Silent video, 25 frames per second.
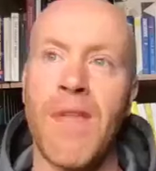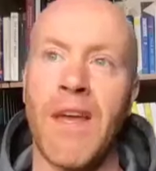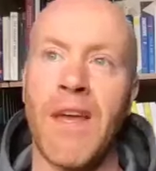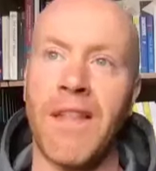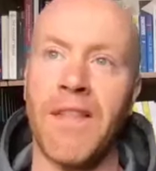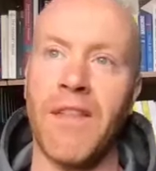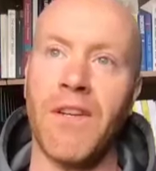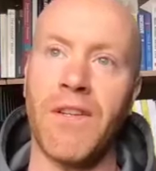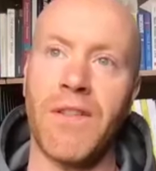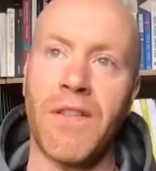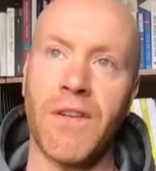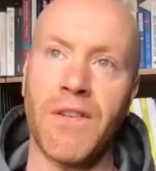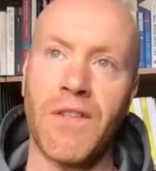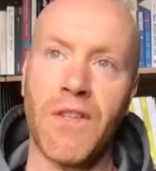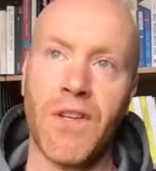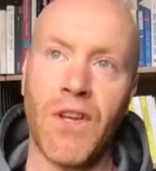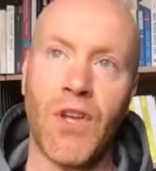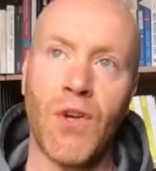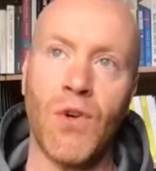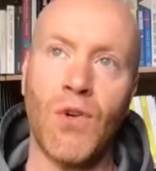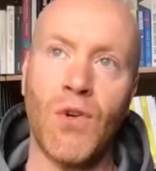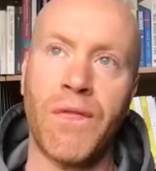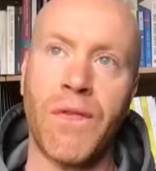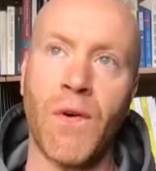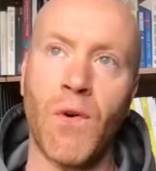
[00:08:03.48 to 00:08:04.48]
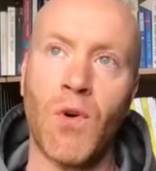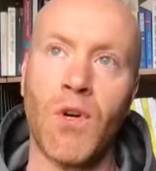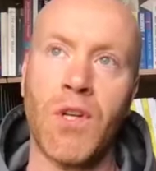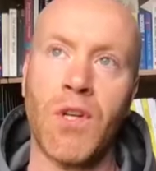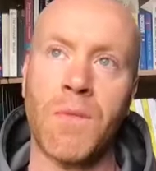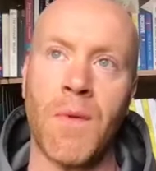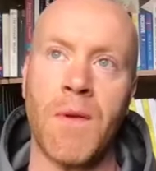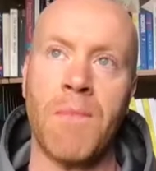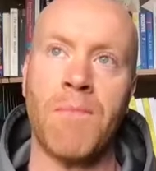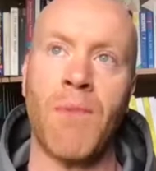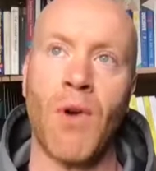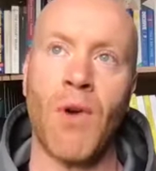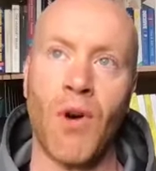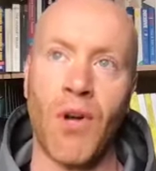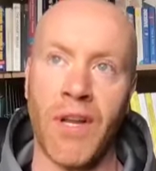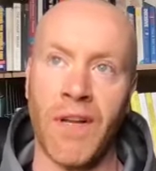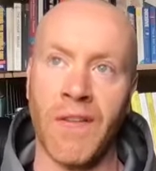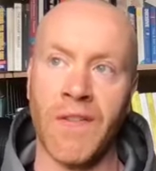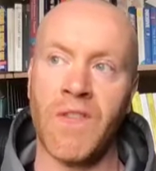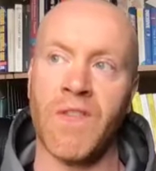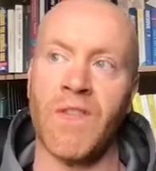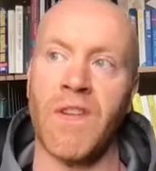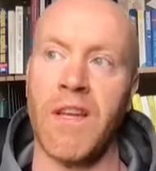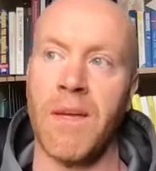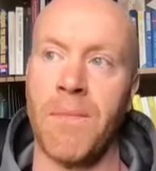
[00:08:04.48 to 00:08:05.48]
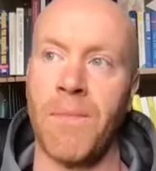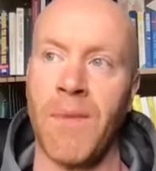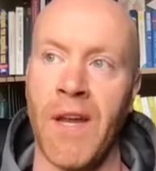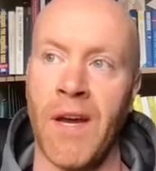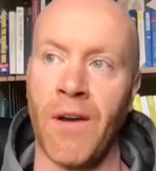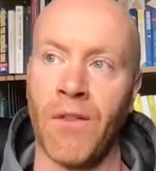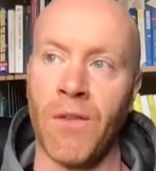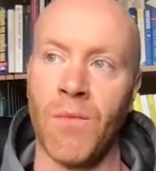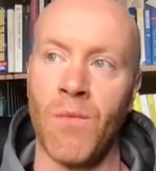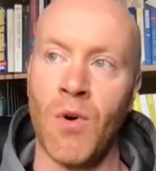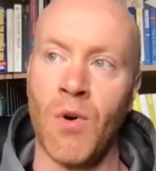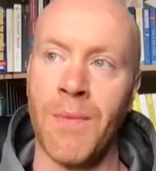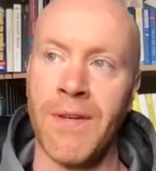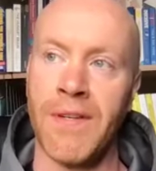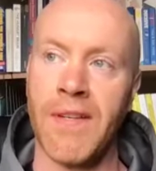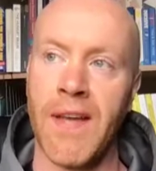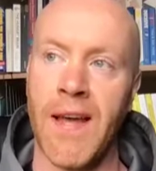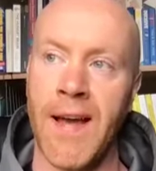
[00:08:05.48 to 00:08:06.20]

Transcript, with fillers: And there's a huge focus being brought on sleep now at the moment.